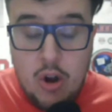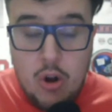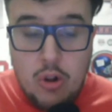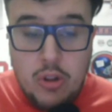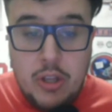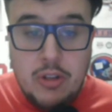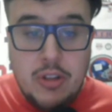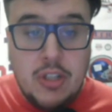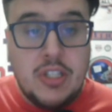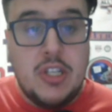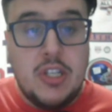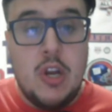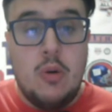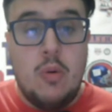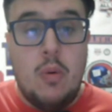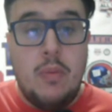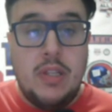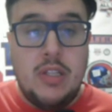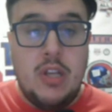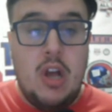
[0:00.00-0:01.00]
earlier this year
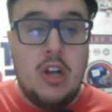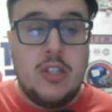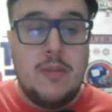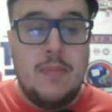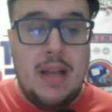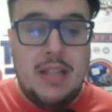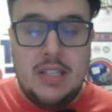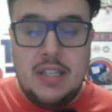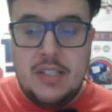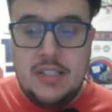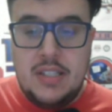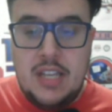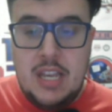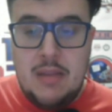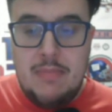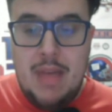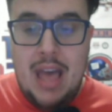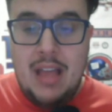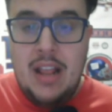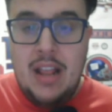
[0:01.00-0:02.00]
when we talked about this team
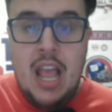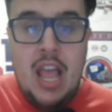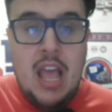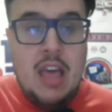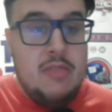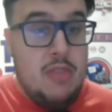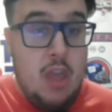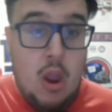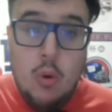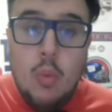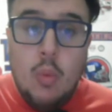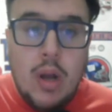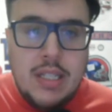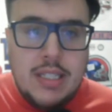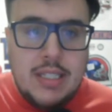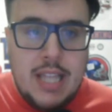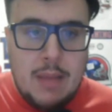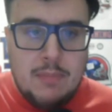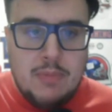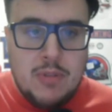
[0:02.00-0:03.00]
that there
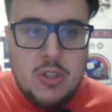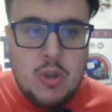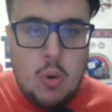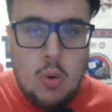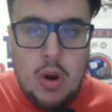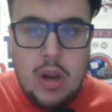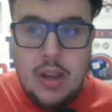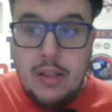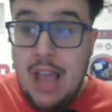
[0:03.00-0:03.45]
was depth scoring,